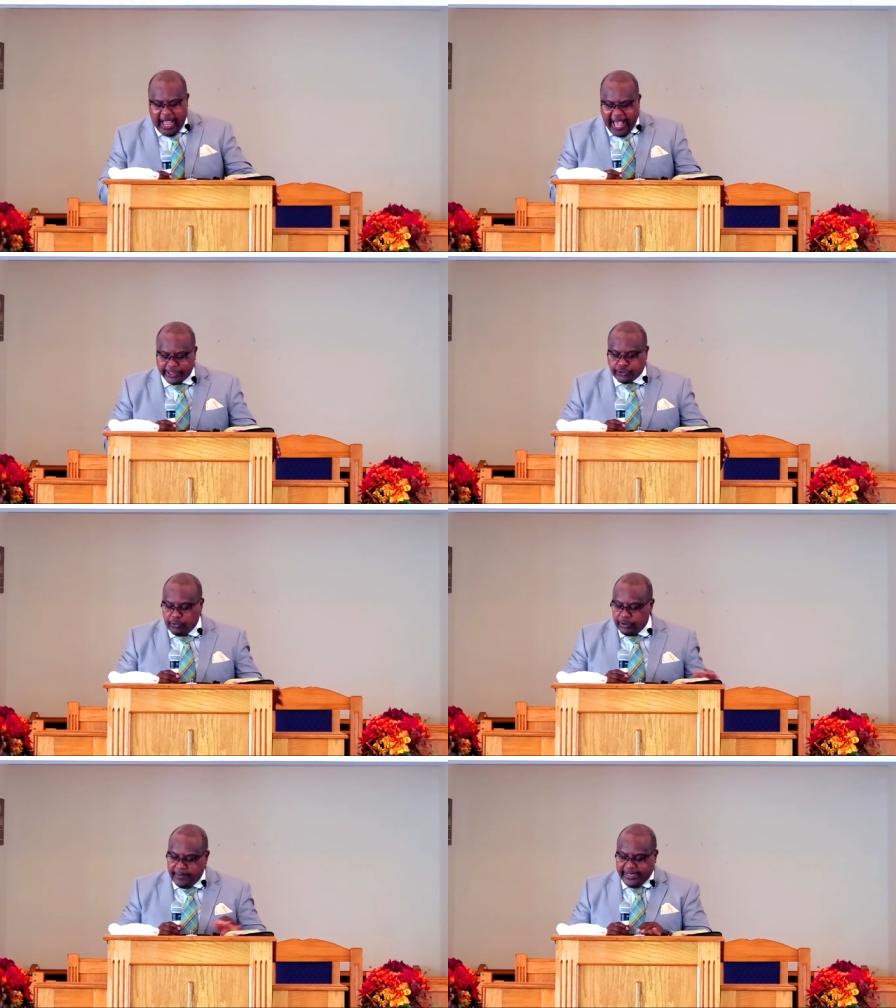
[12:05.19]
I
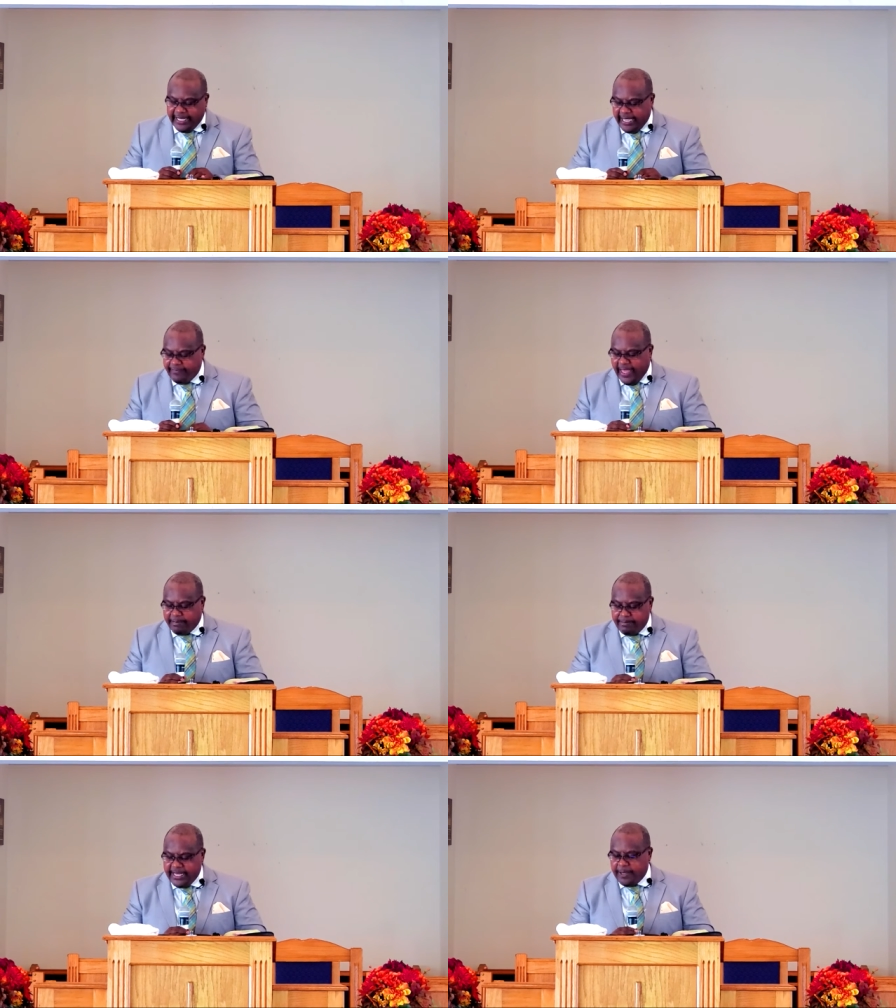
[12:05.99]
truly believe
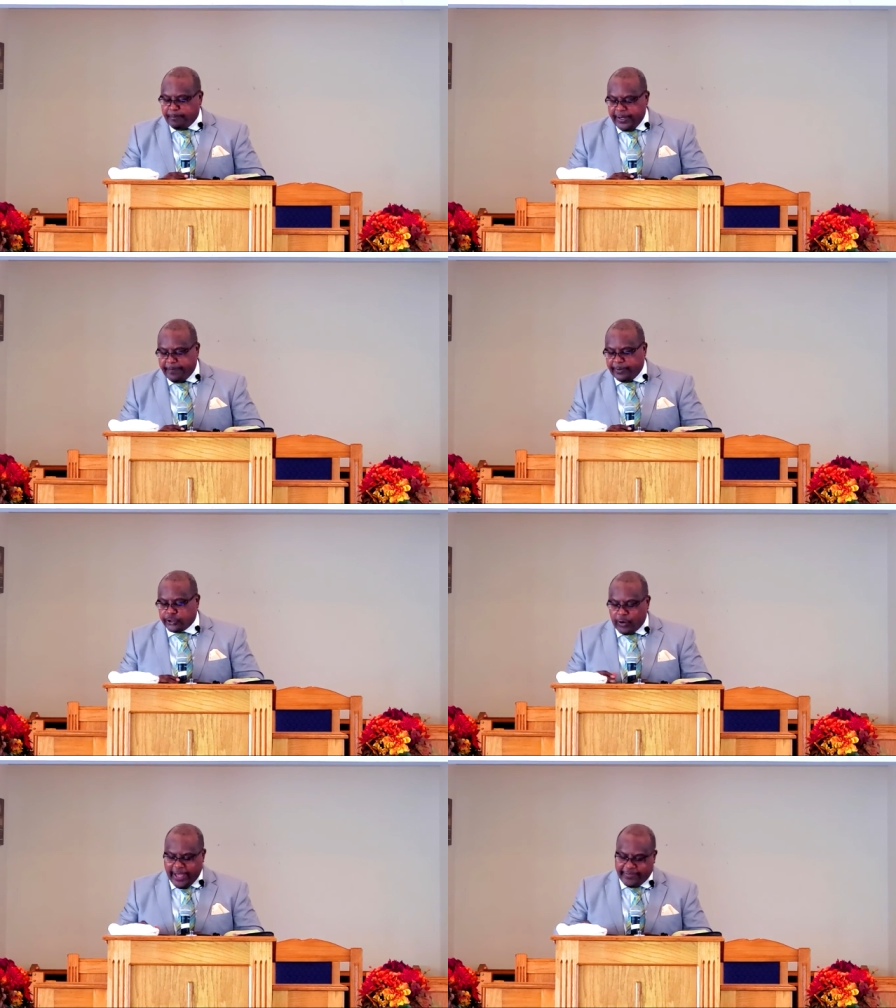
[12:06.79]
that many people
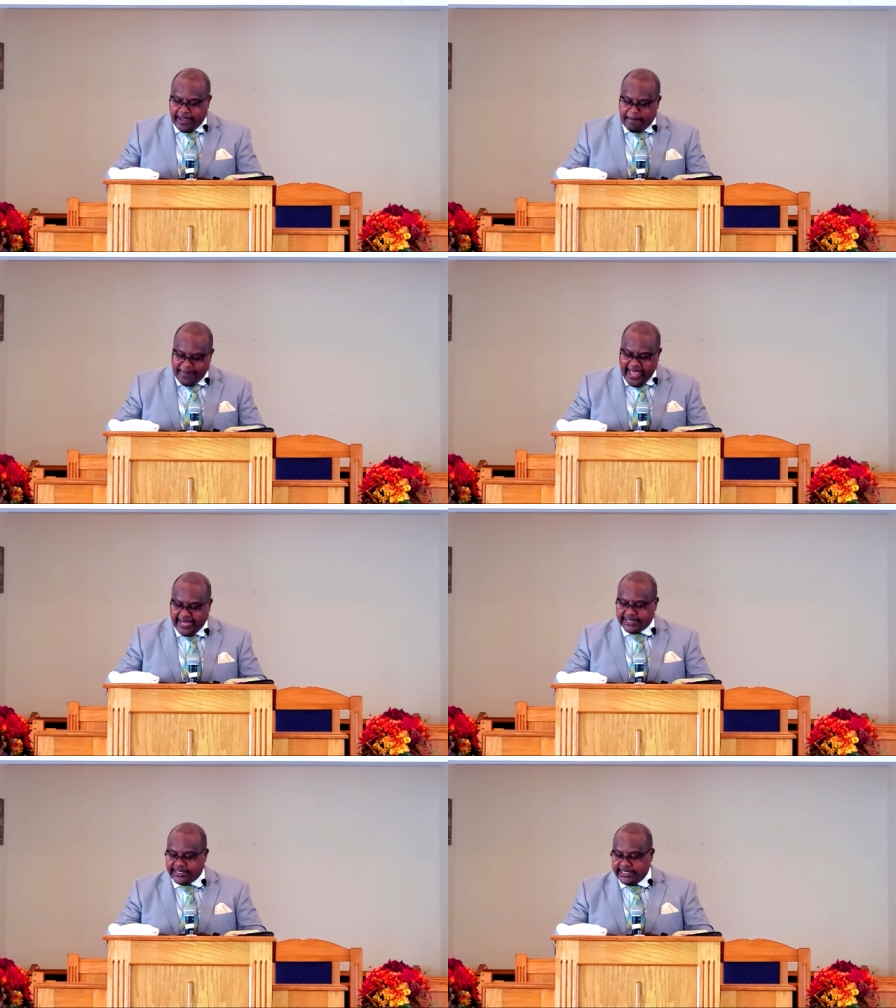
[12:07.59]
try their
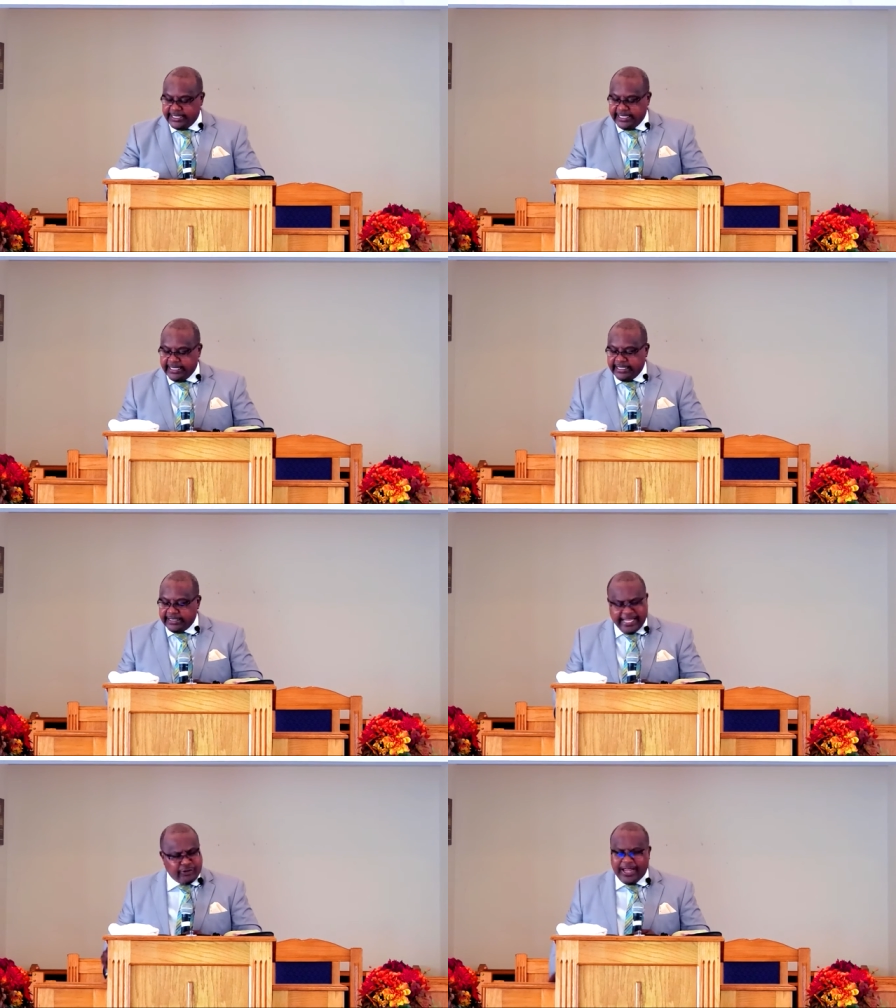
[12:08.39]
best.
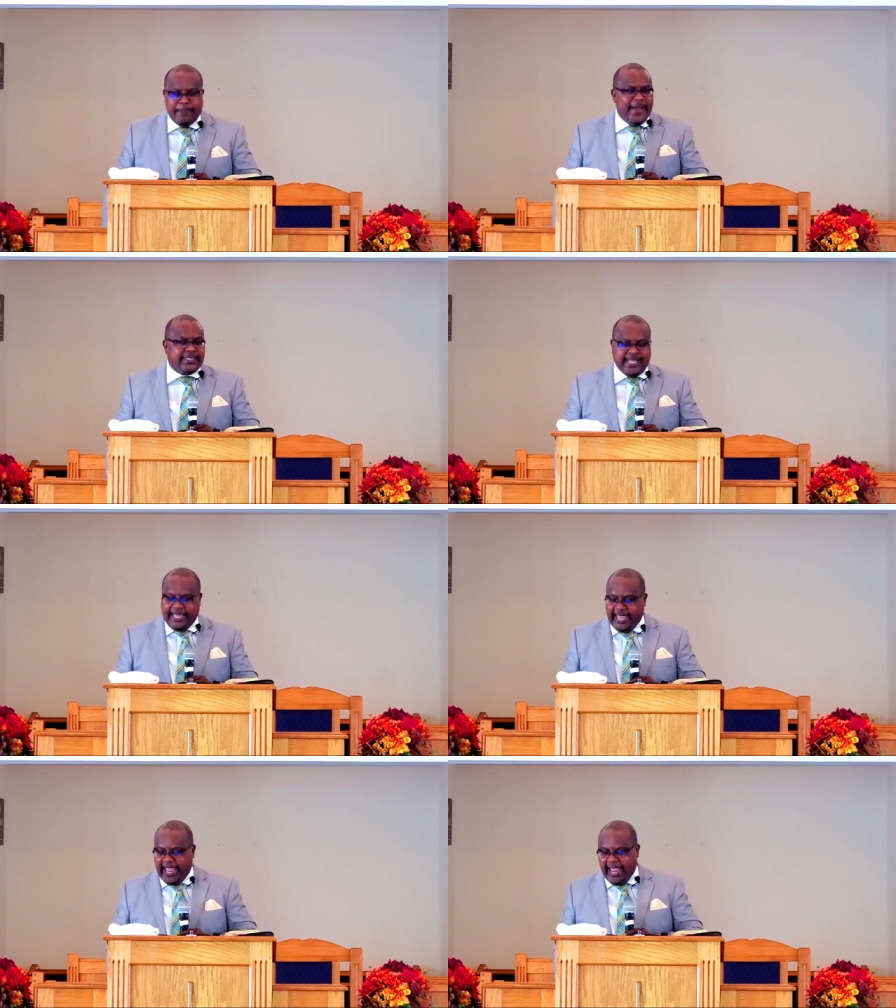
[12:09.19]
They try the best
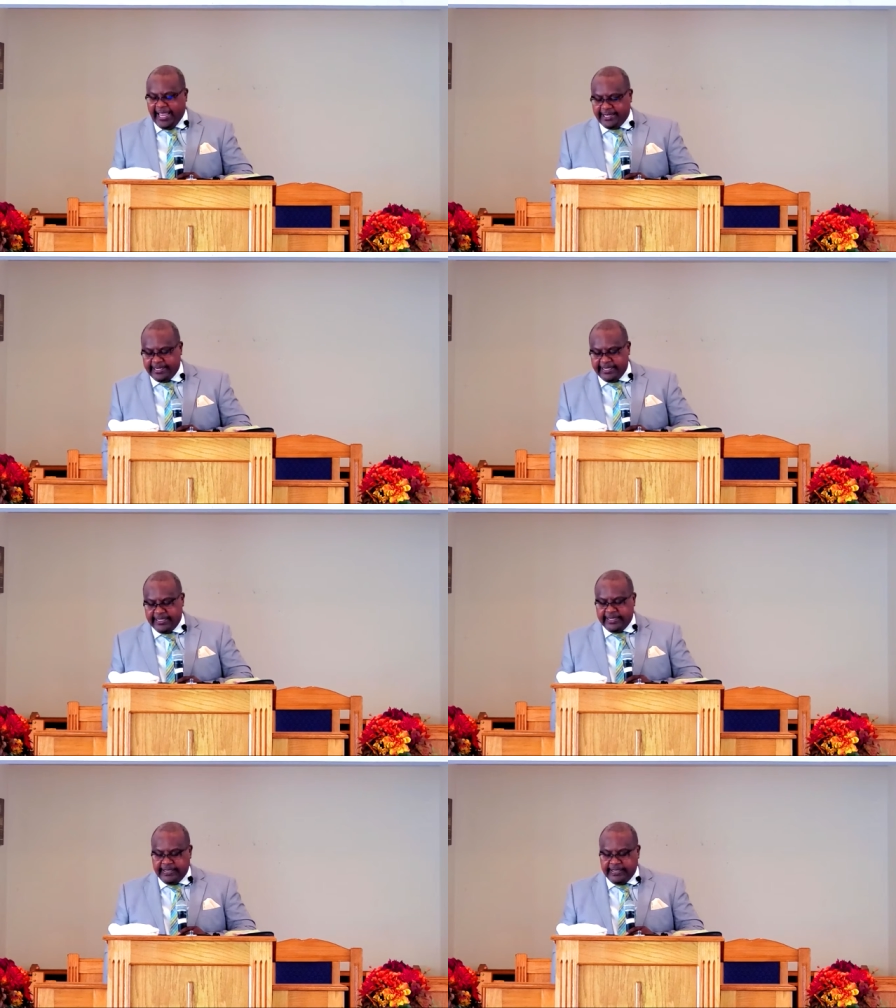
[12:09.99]
they can,